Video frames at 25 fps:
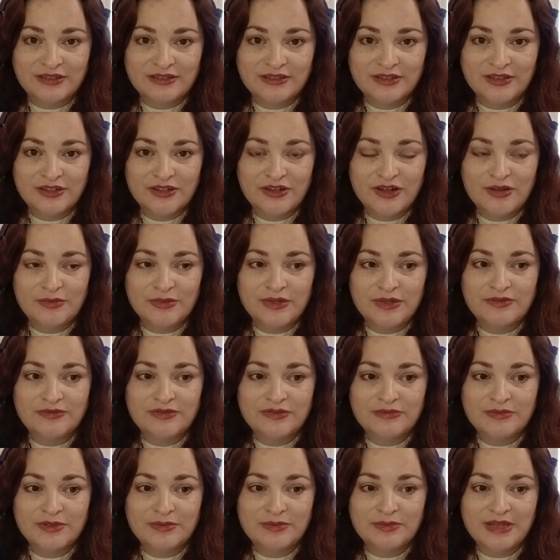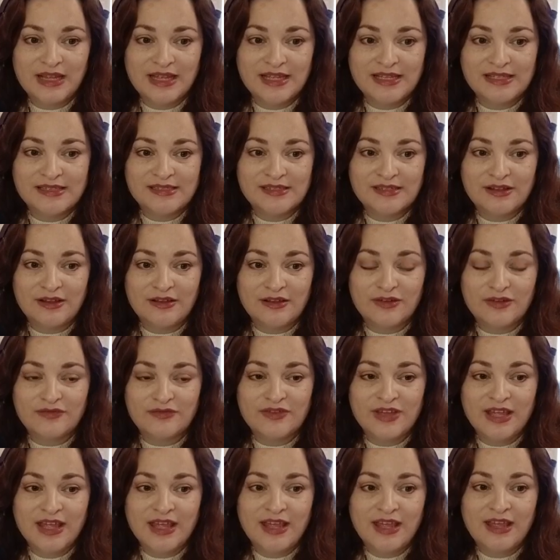They're coming from a place of